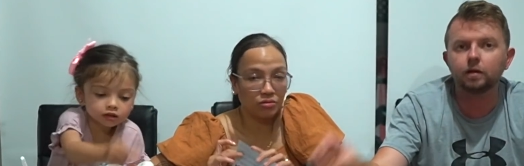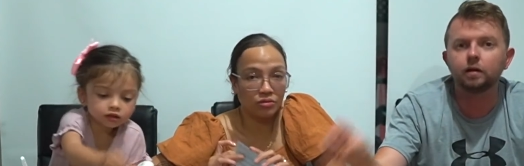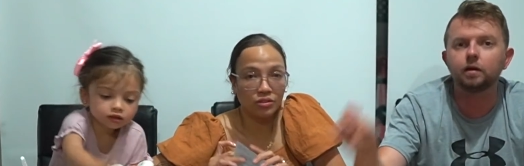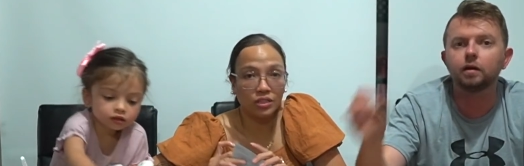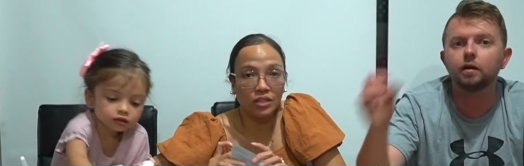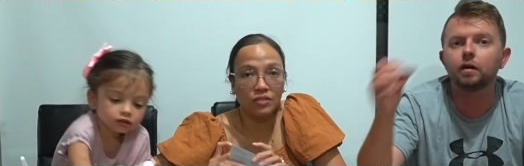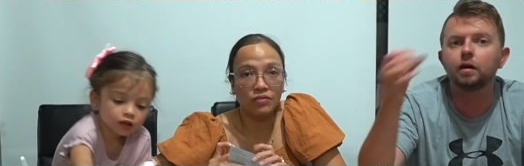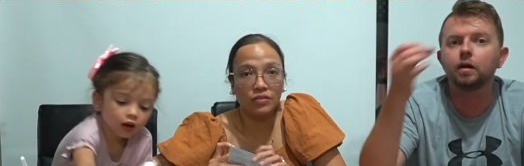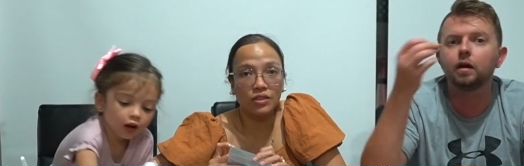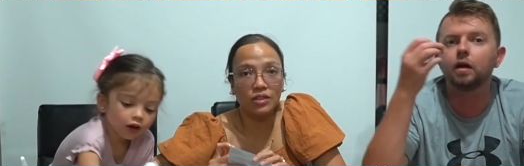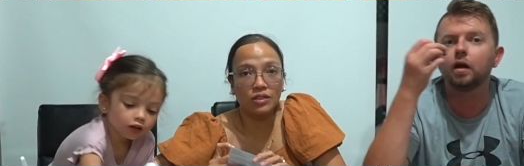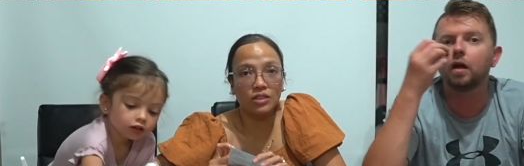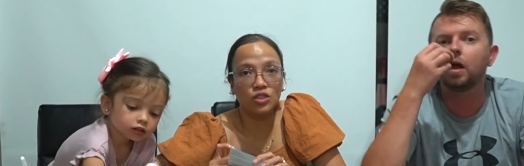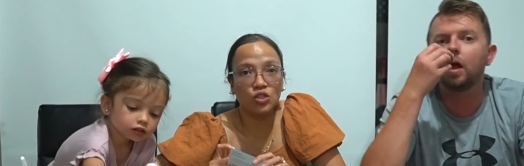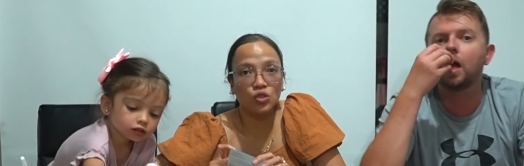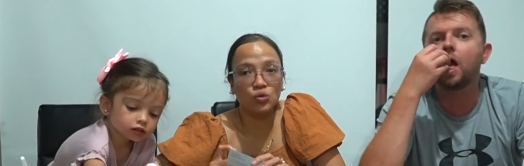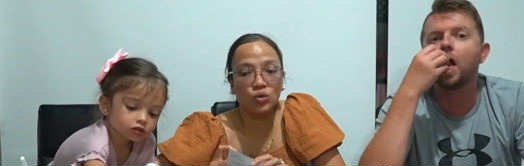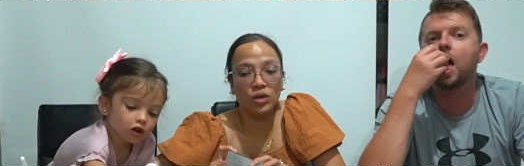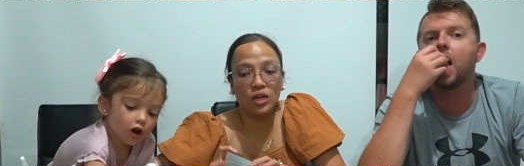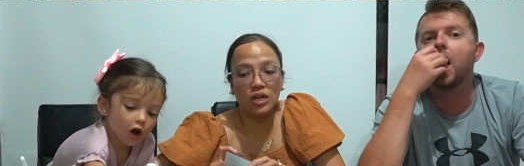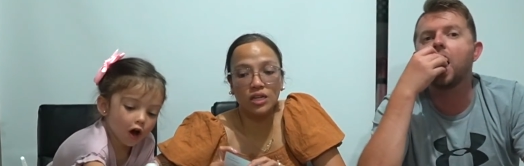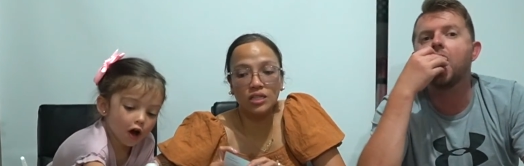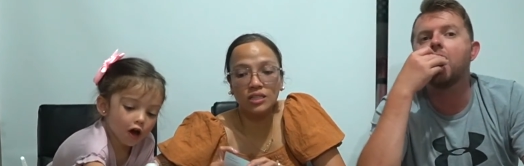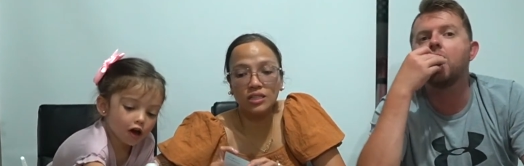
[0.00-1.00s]
Speaker 1: giving this to
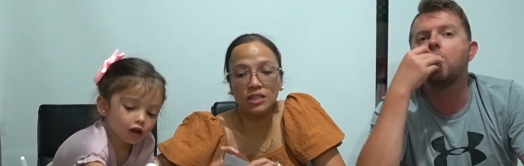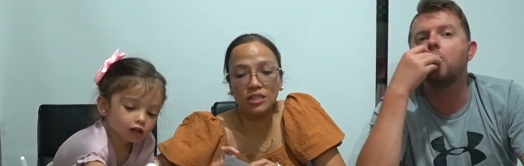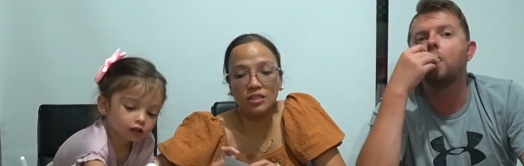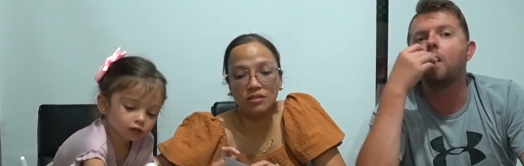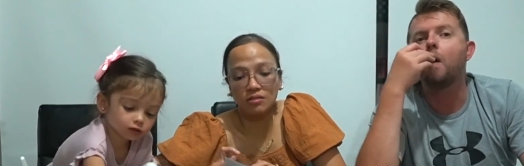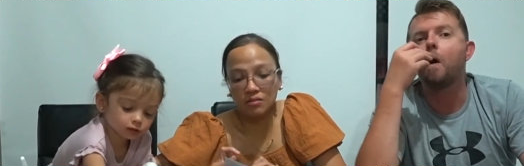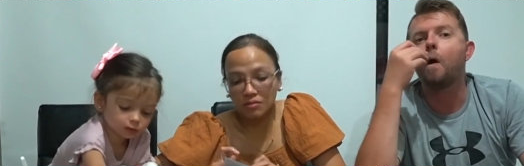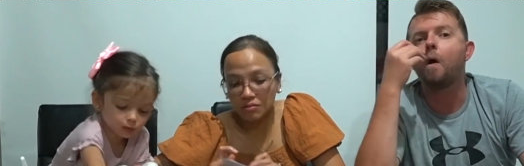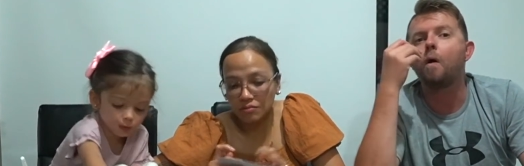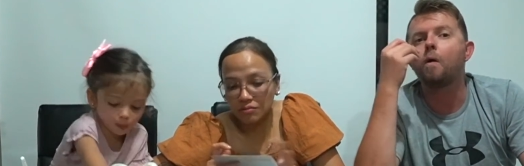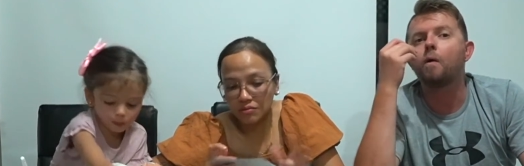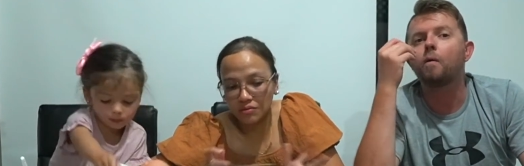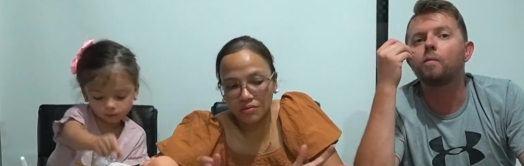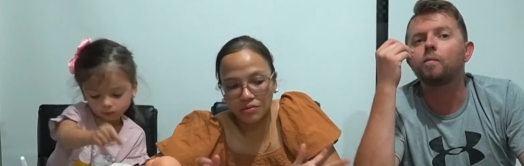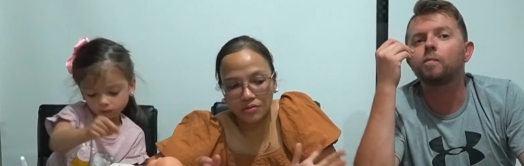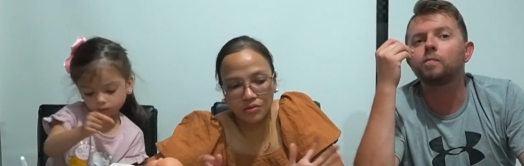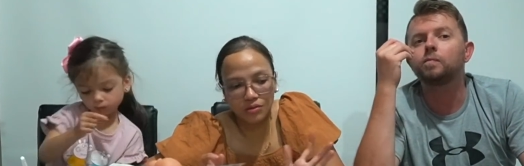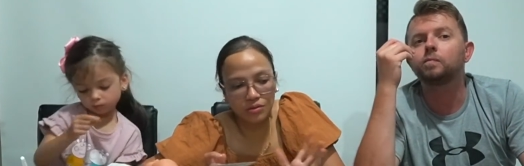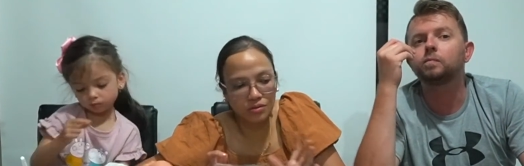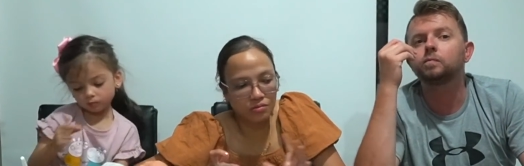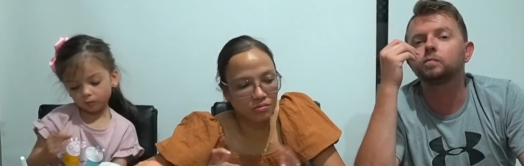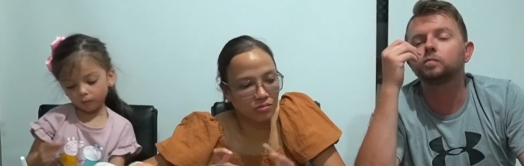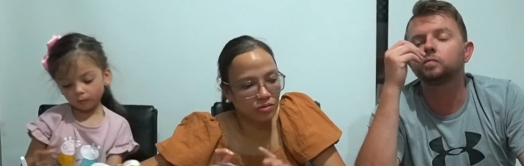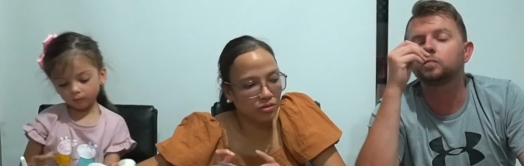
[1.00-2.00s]
us,
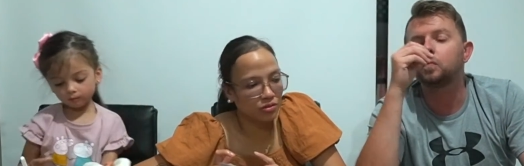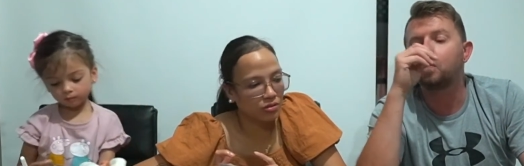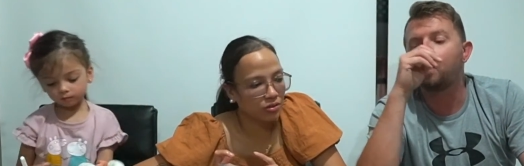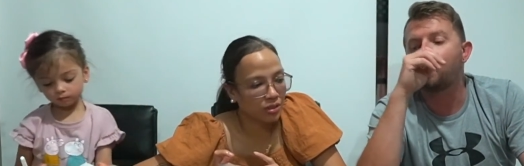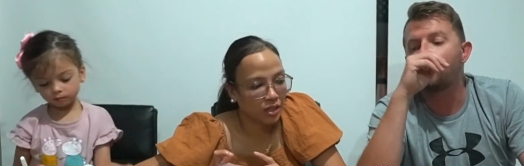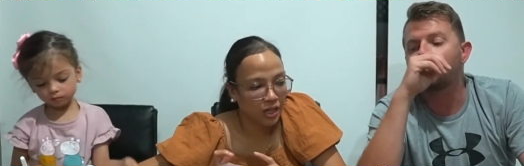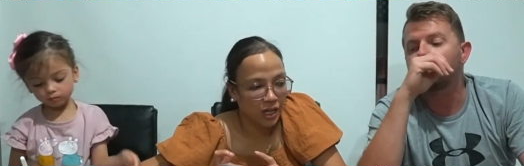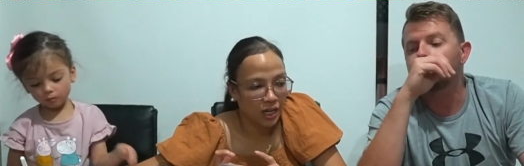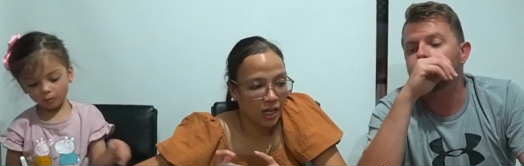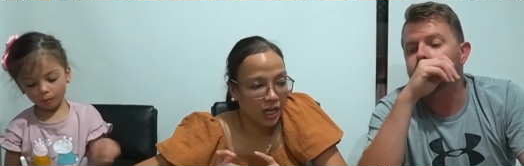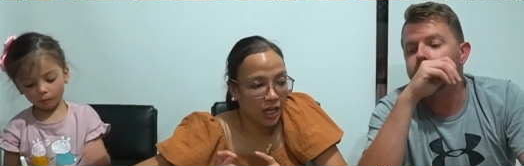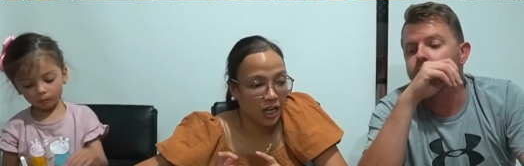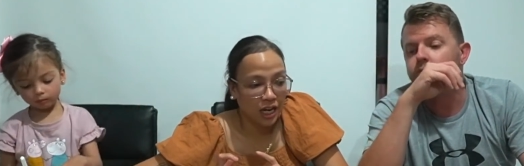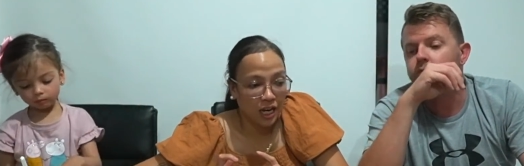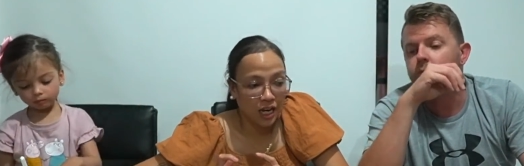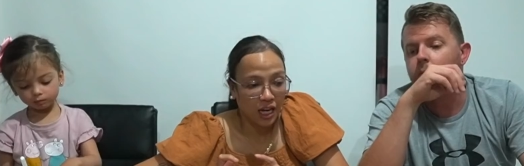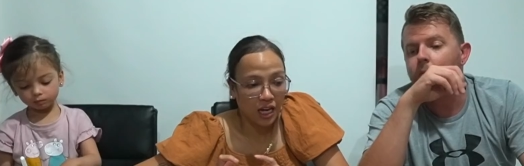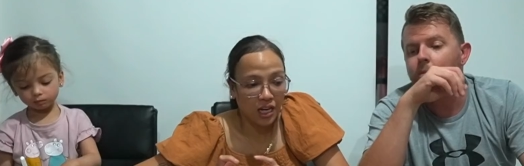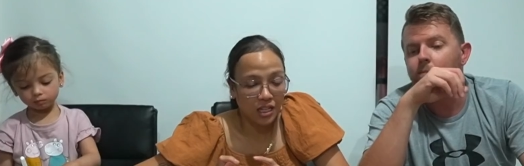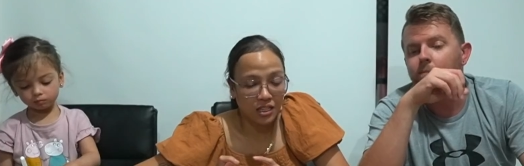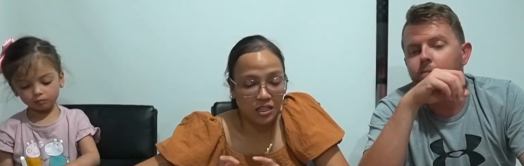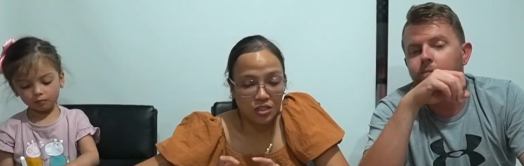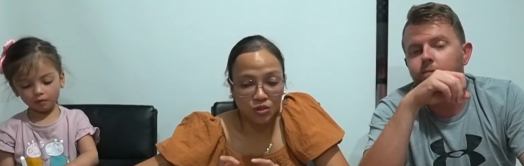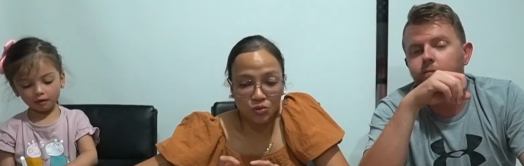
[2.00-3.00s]

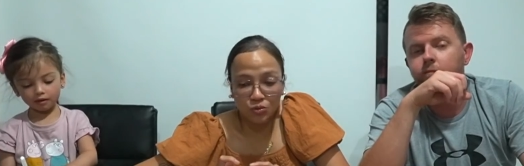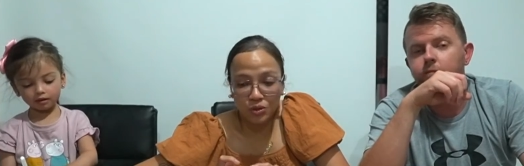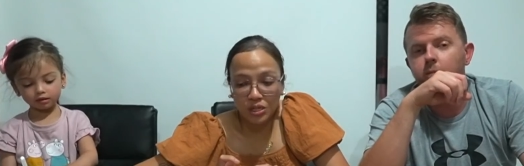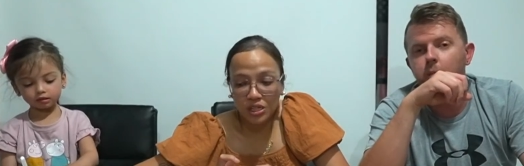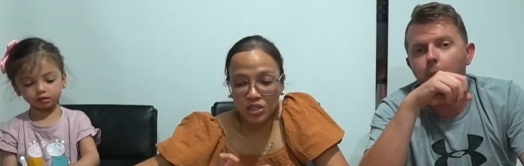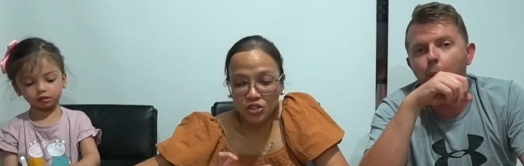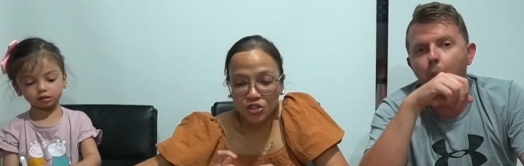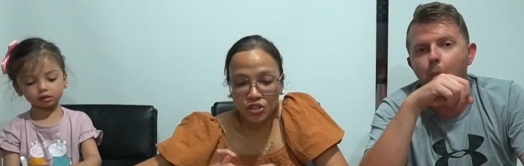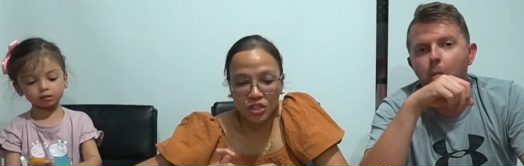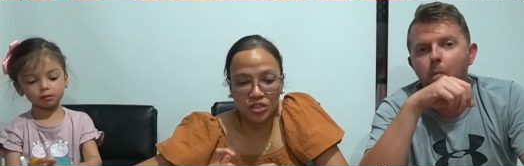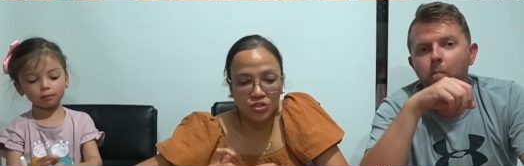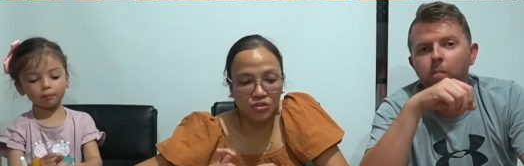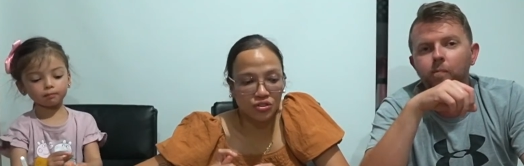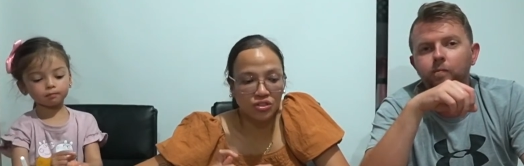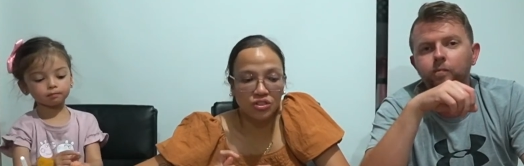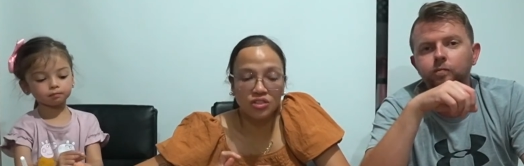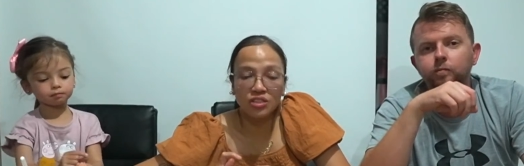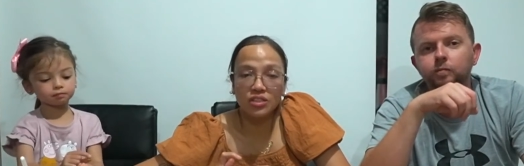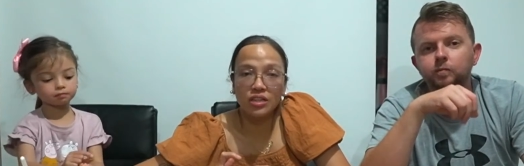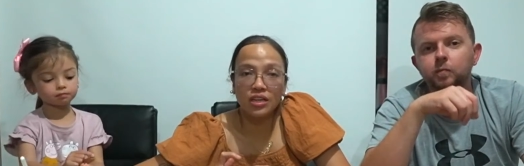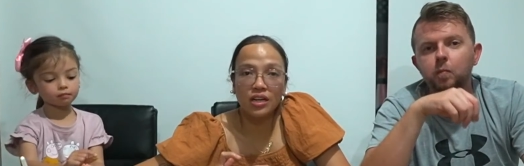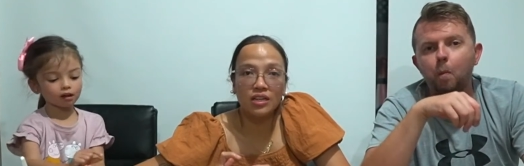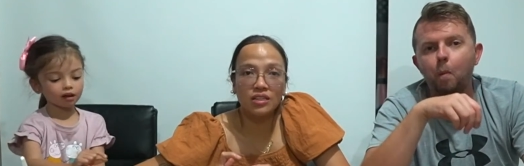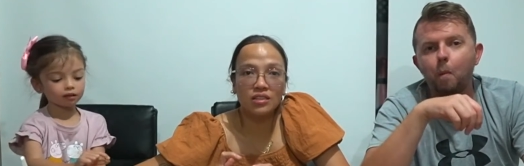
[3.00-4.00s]
and it's really
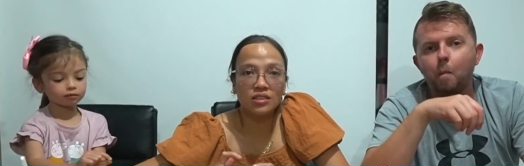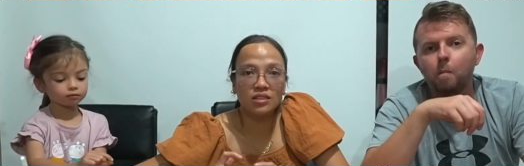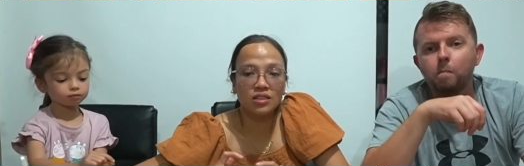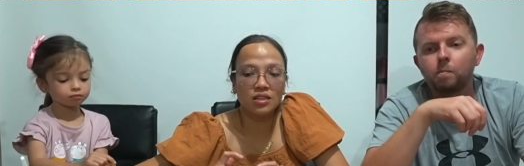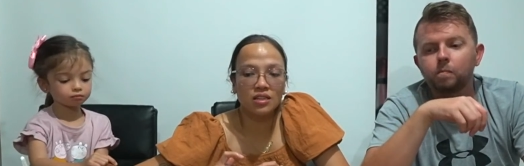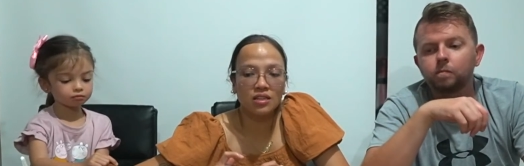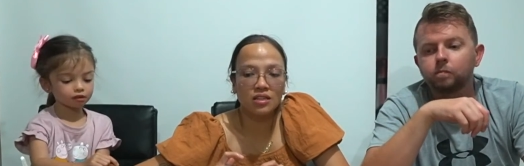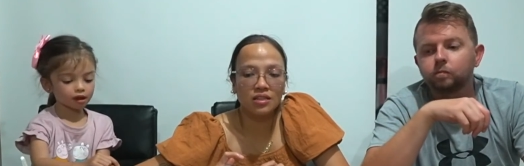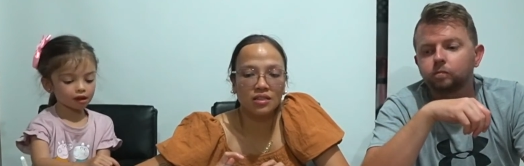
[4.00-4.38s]
generous, guys.